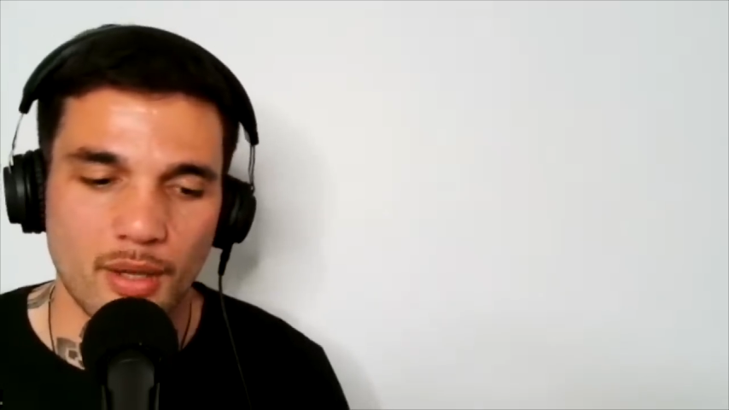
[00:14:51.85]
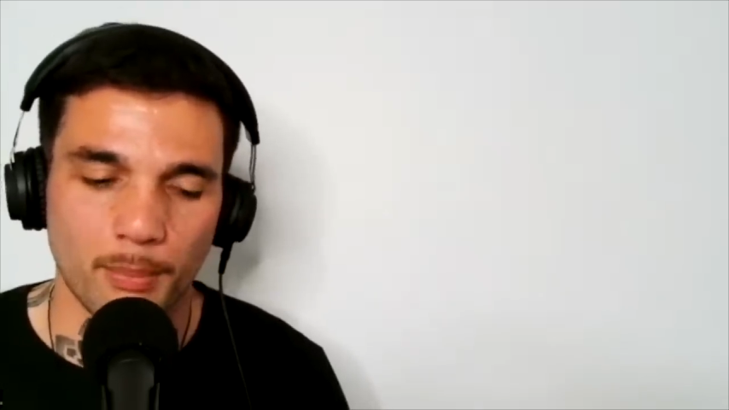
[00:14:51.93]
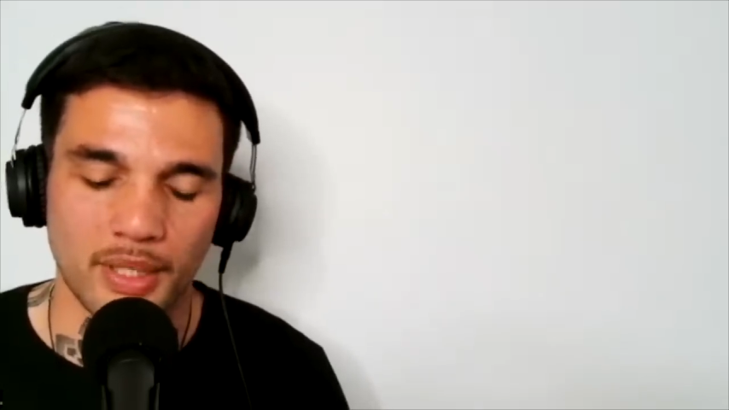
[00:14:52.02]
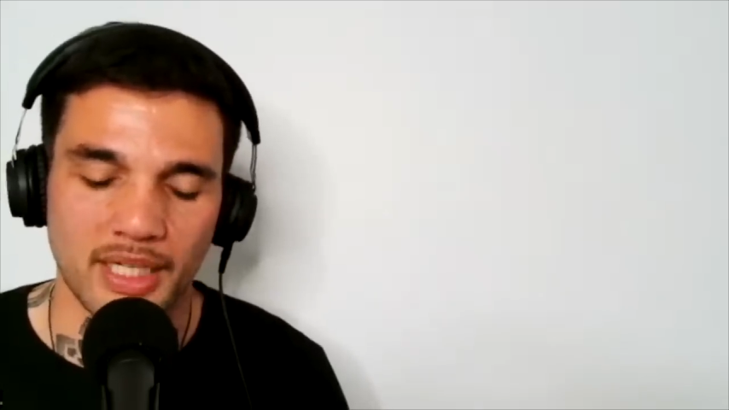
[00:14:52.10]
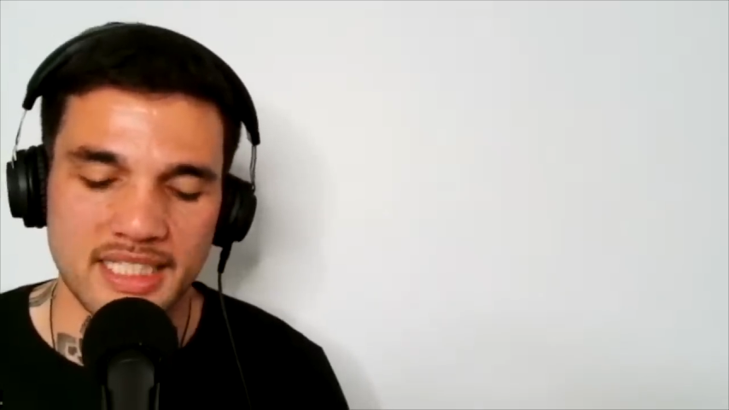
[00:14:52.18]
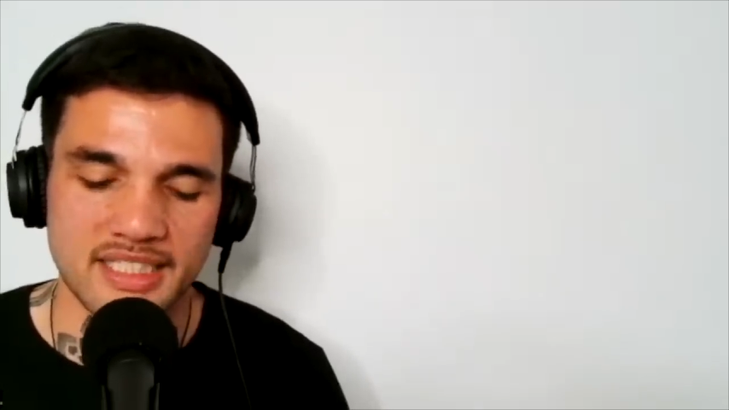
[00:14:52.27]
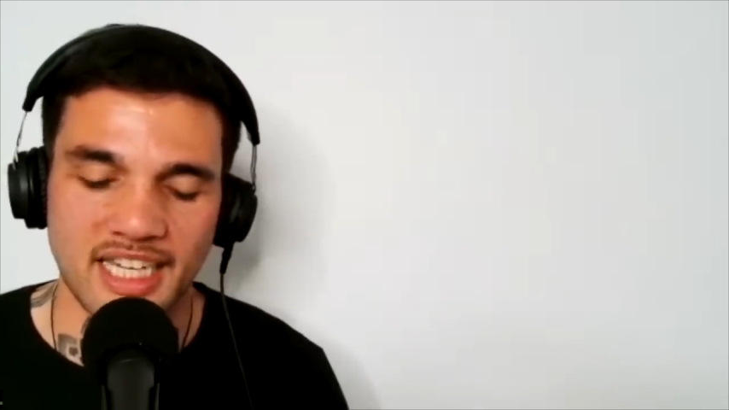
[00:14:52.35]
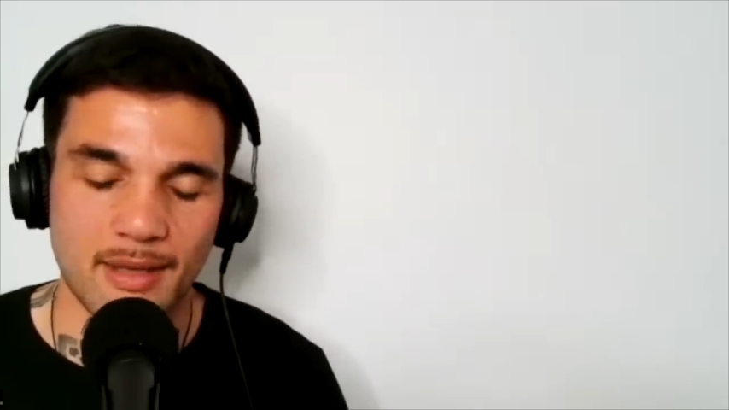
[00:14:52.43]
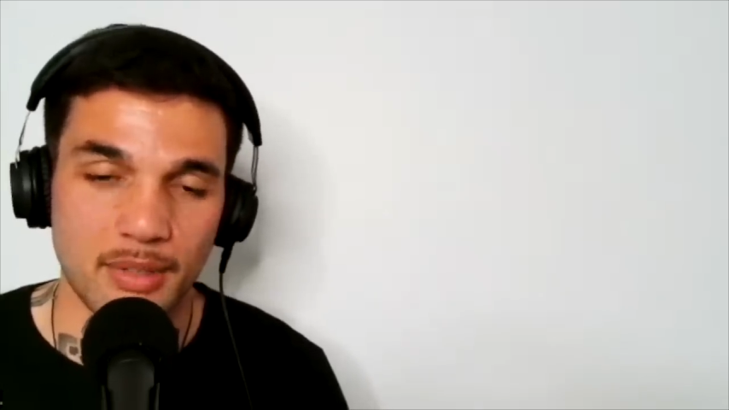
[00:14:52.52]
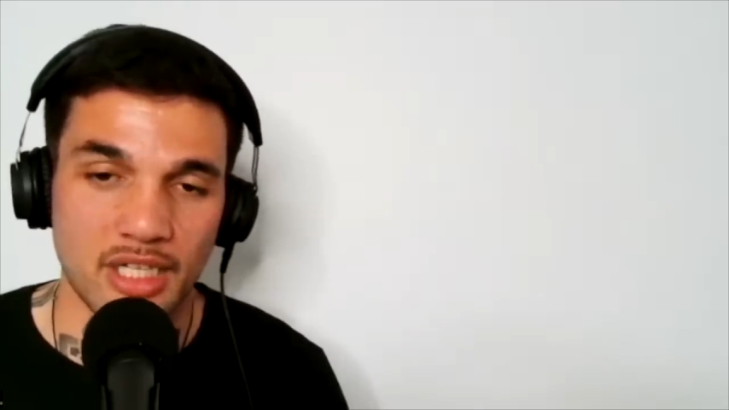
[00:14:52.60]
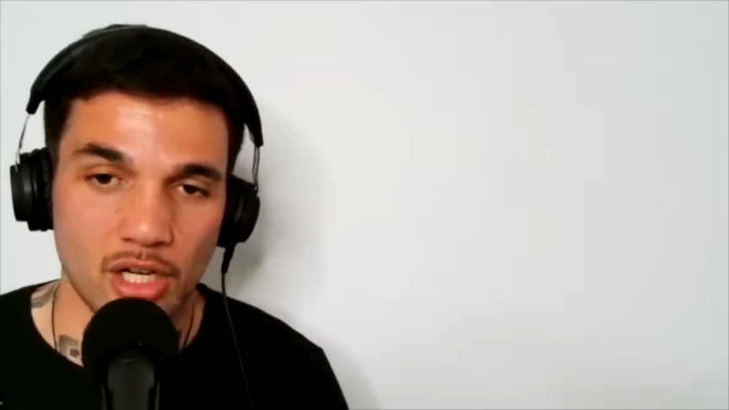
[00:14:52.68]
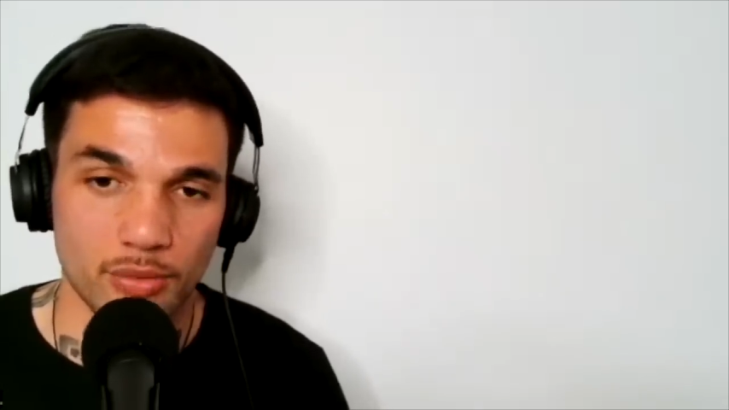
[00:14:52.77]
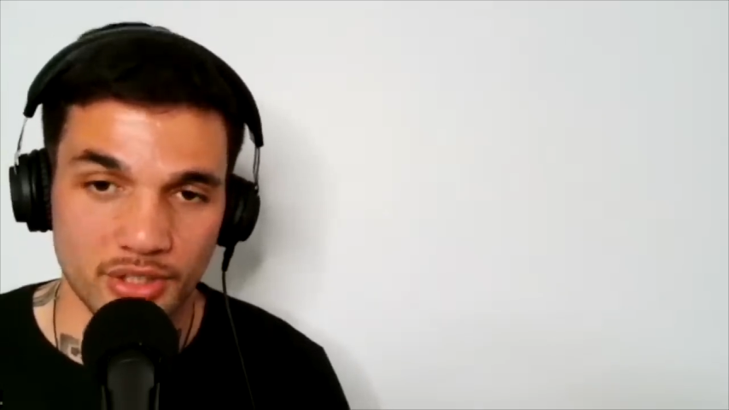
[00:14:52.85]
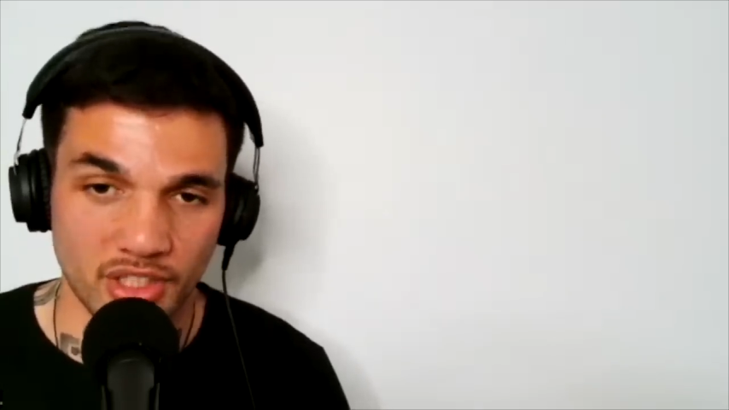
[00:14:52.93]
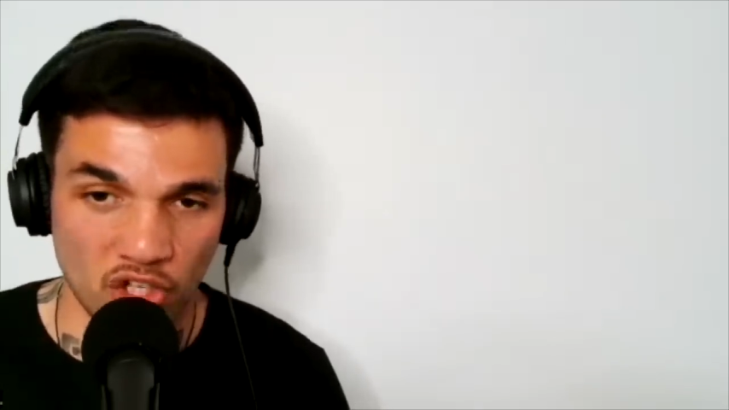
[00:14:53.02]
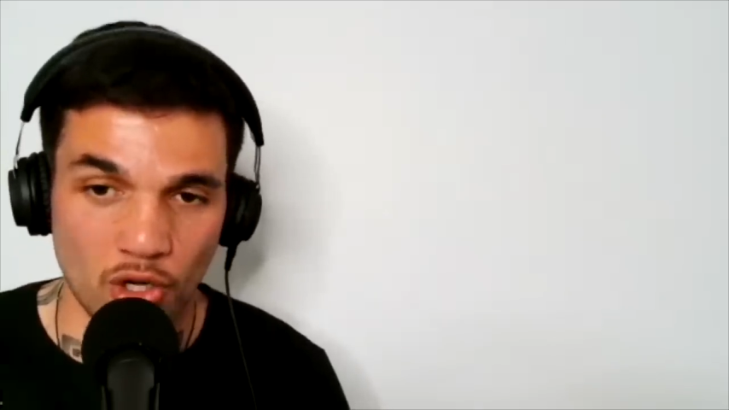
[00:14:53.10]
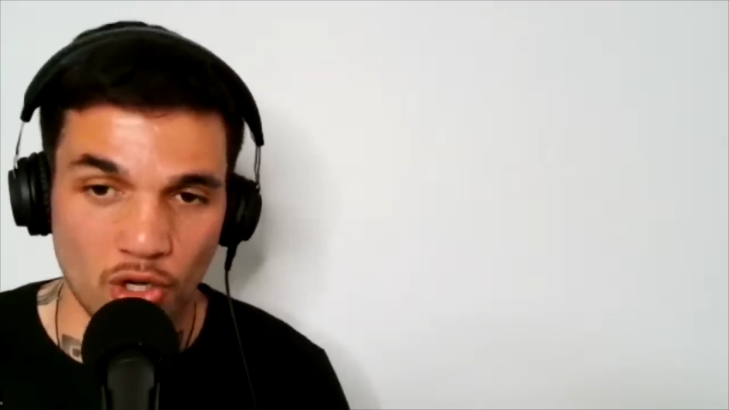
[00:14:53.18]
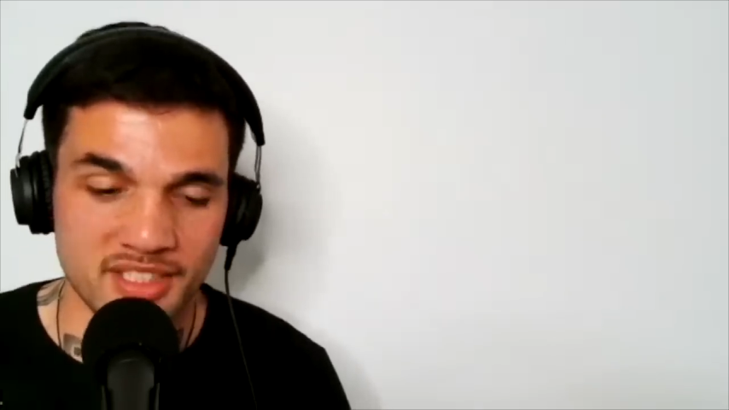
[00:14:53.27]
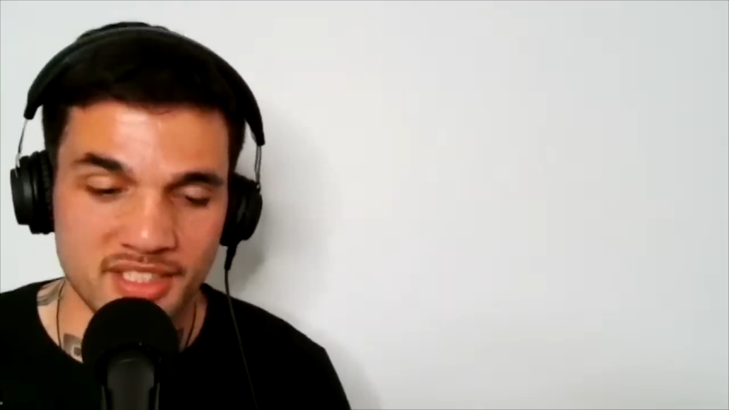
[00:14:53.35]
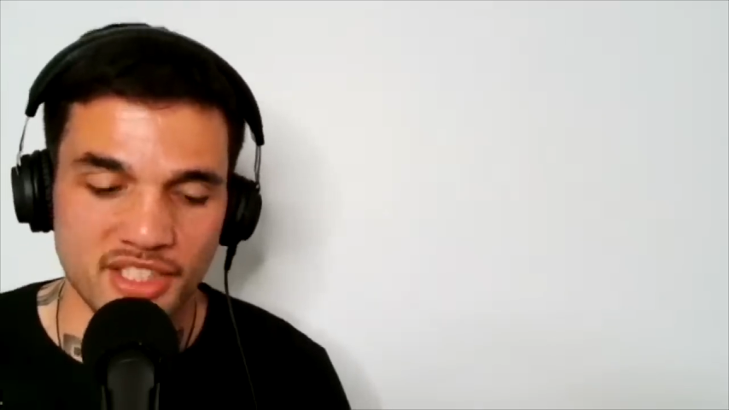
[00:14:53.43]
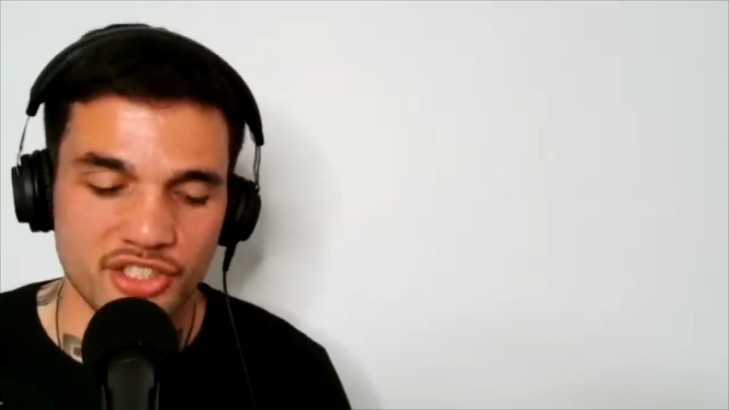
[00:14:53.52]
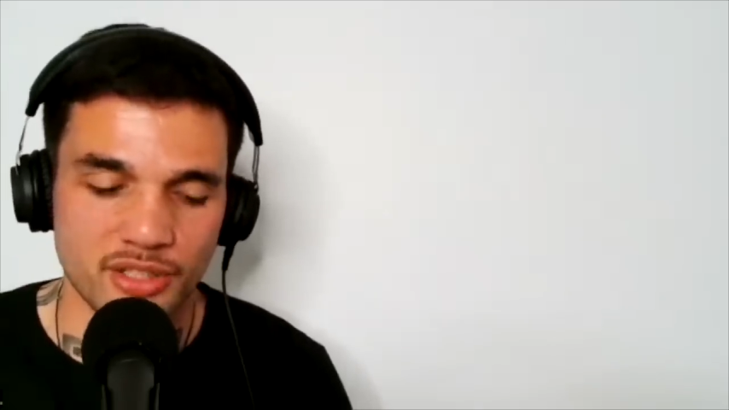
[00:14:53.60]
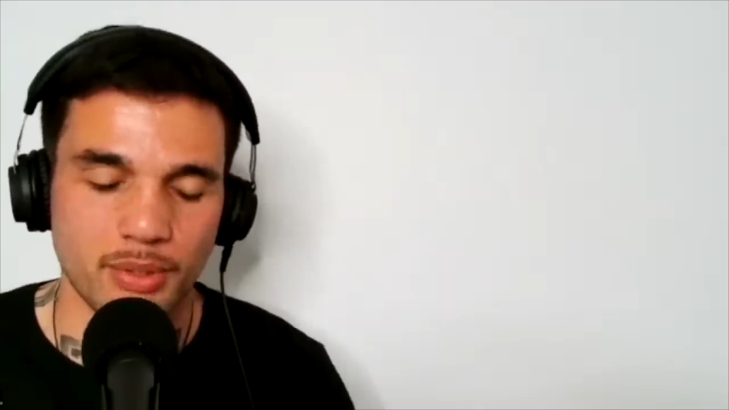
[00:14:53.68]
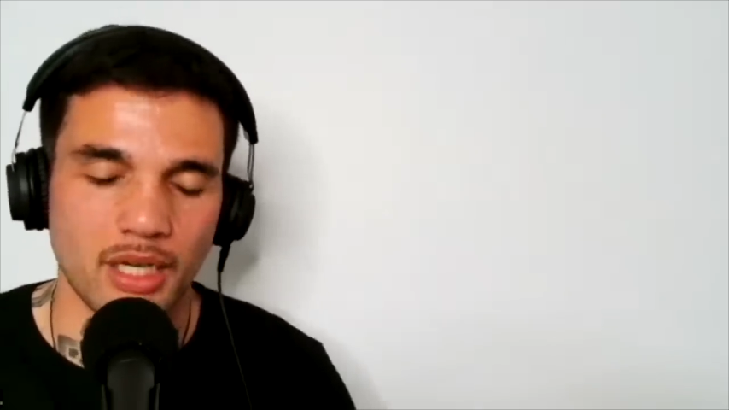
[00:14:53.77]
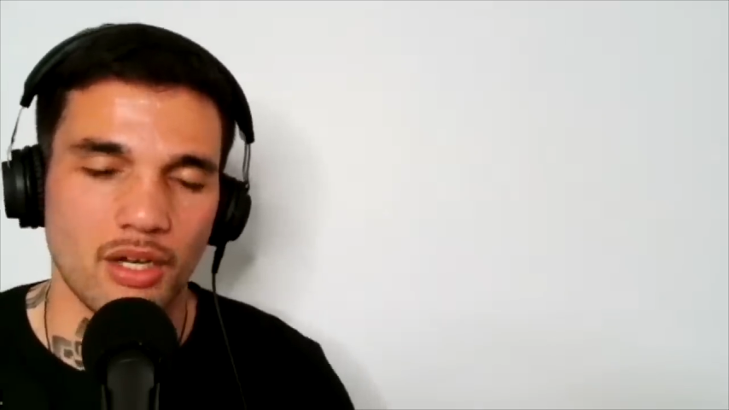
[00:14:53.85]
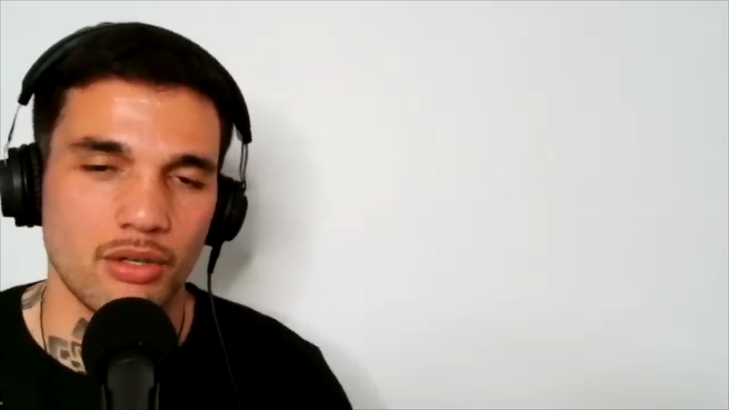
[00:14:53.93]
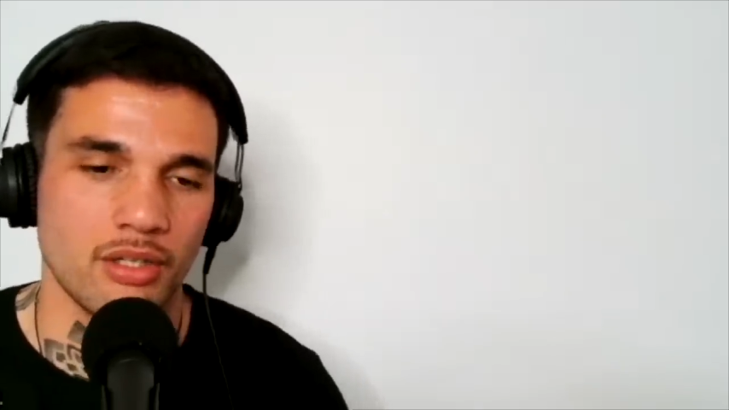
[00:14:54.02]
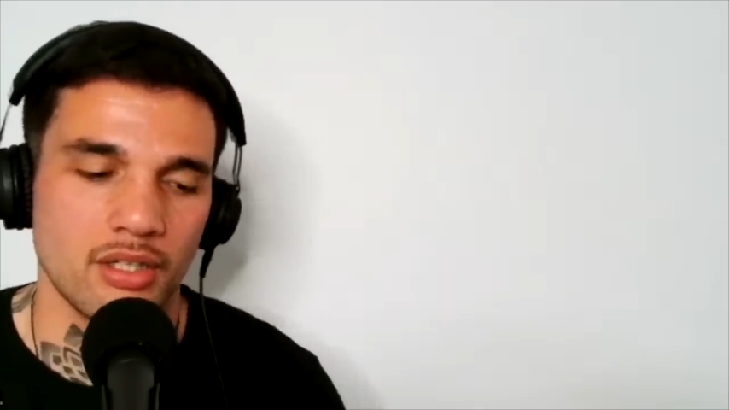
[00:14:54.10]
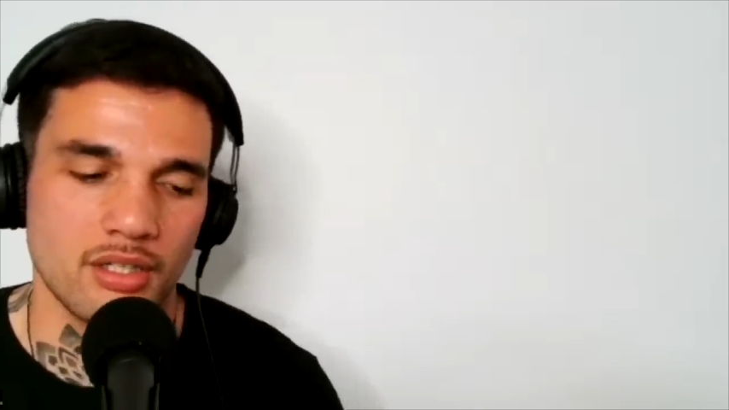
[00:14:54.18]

please let me know in the comment section below.